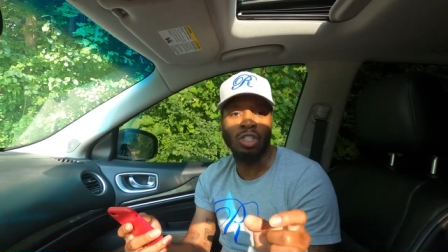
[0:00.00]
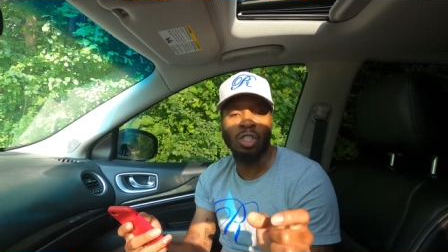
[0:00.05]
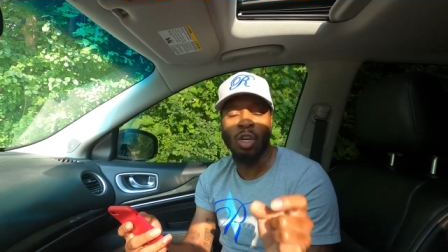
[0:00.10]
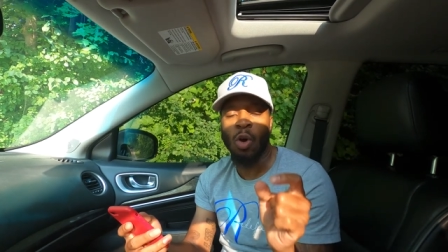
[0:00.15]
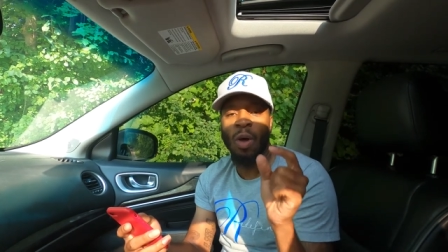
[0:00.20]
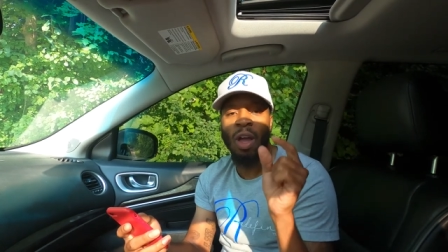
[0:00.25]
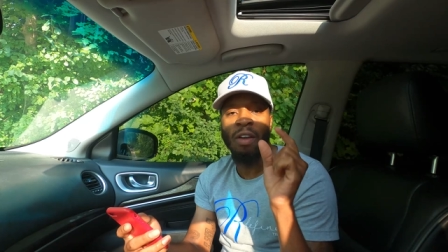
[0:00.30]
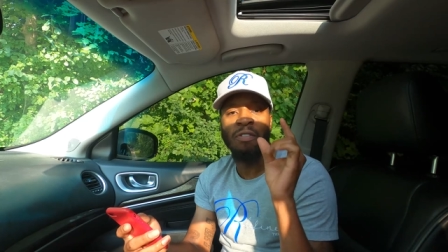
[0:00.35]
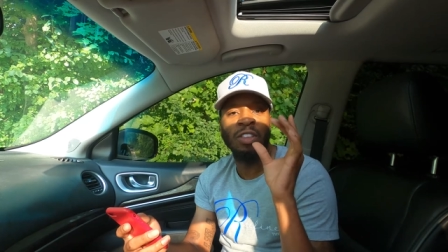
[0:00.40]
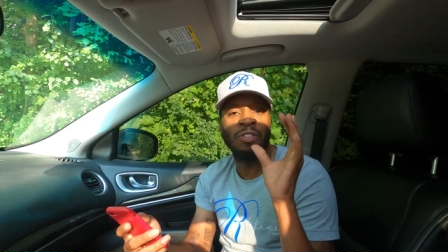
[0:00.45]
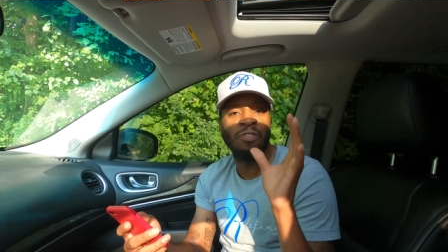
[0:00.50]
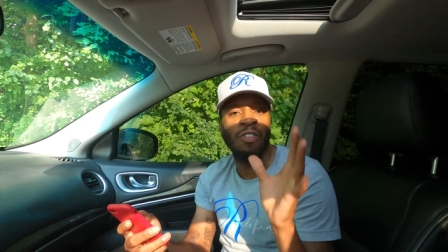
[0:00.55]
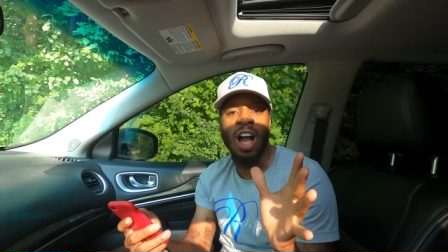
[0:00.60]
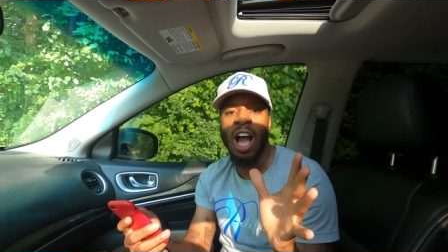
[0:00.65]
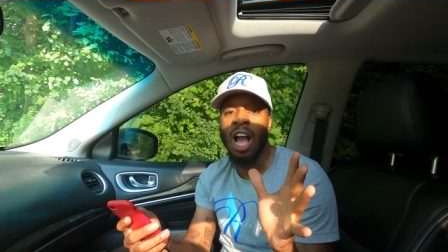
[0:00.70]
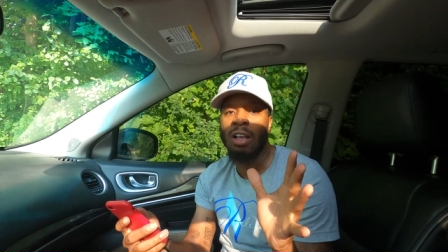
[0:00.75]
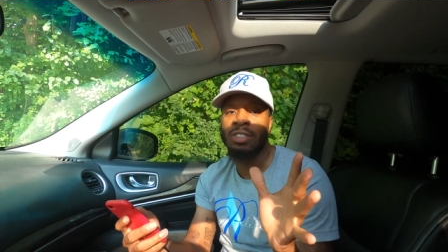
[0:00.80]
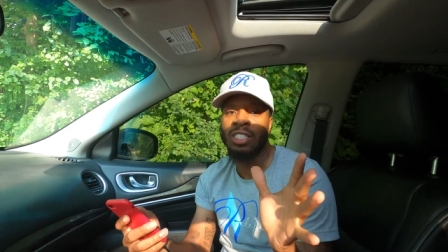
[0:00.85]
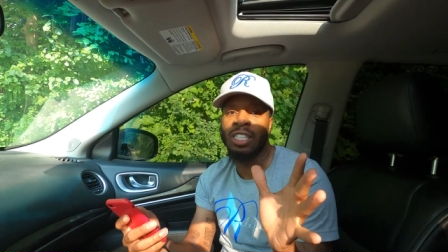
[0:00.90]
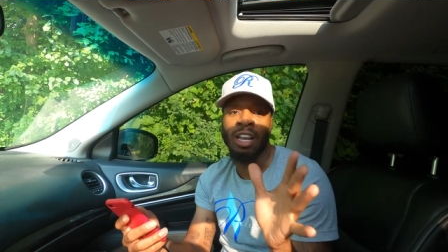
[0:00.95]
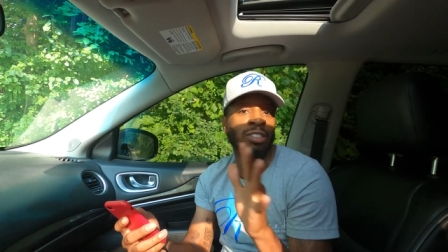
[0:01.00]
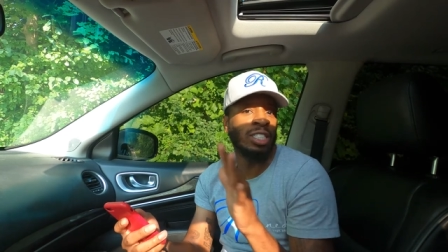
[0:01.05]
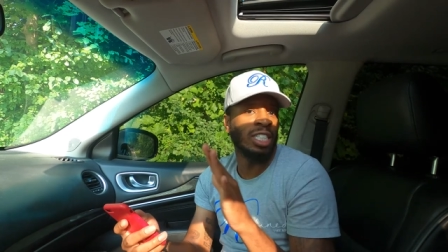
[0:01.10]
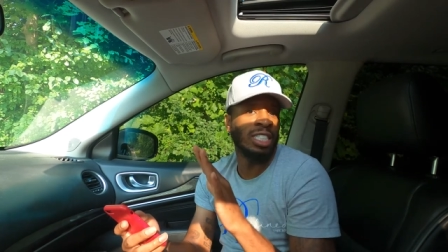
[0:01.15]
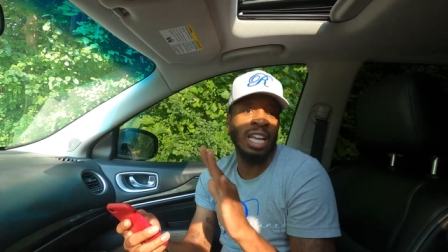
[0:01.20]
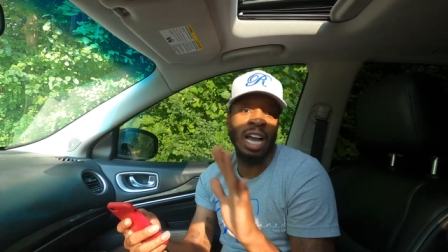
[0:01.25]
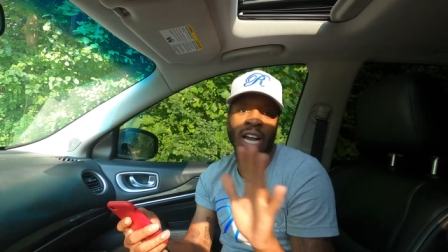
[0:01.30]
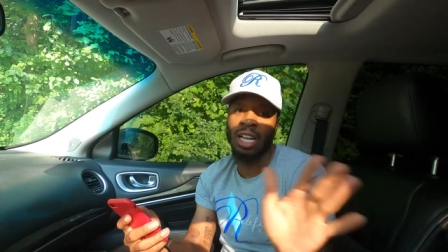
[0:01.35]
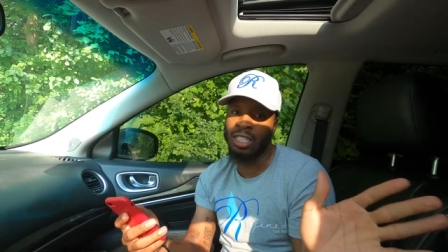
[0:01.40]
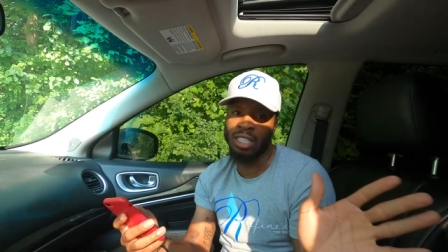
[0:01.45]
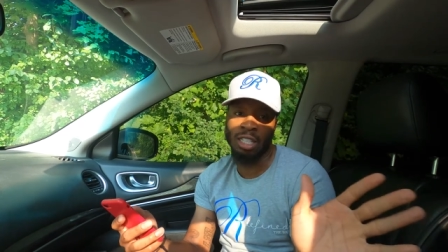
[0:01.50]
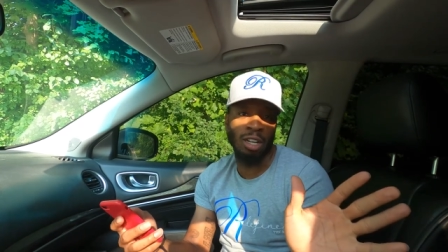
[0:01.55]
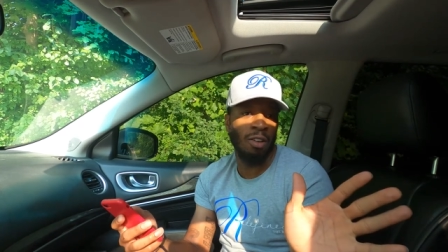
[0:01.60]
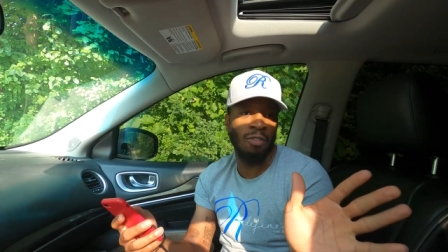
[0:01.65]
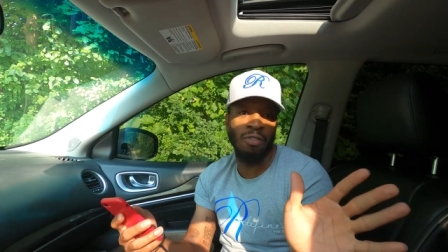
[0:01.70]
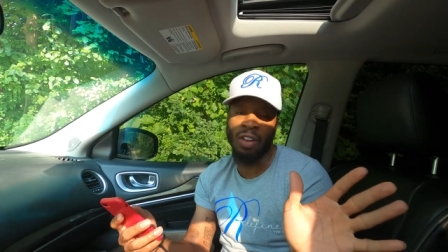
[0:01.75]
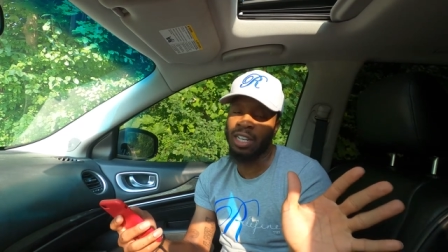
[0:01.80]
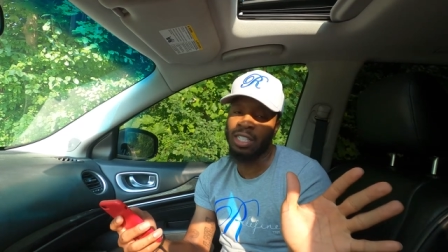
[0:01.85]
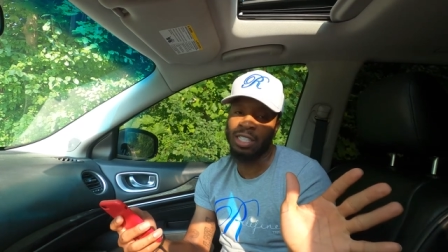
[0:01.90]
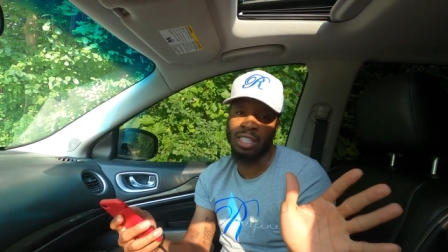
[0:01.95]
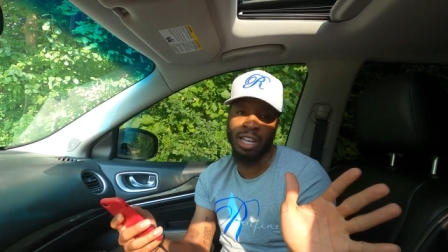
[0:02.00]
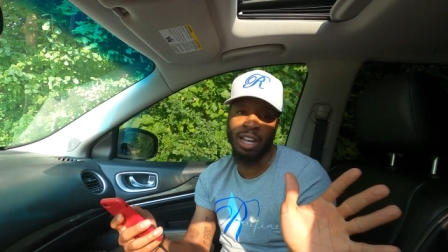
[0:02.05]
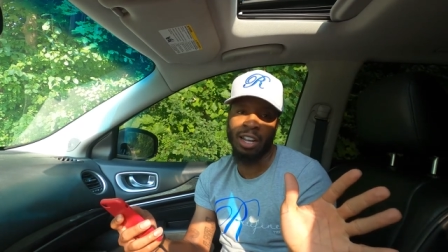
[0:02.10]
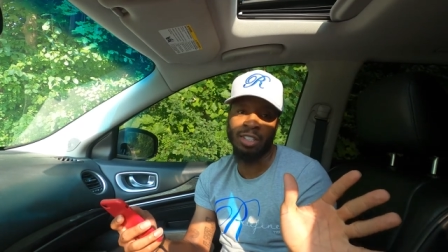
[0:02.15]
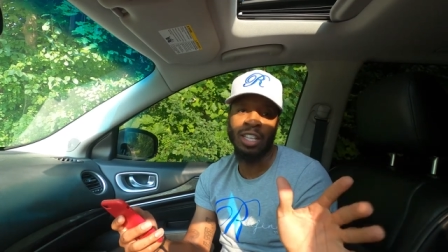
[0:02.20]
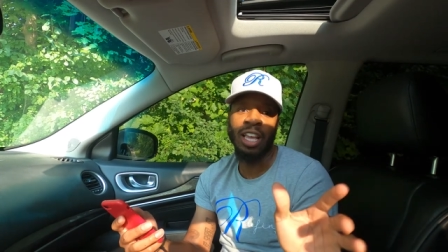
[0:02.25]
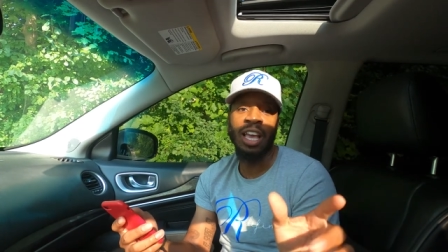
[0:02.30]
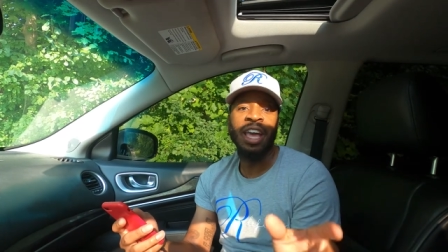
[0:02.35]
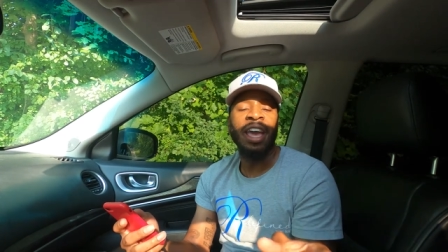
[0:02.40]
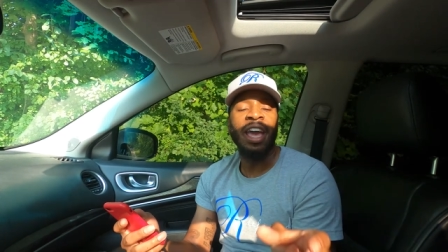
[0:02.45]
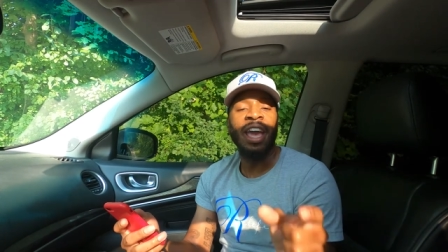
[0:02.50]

So if it's five stairs, it's not considered a flight of stairs.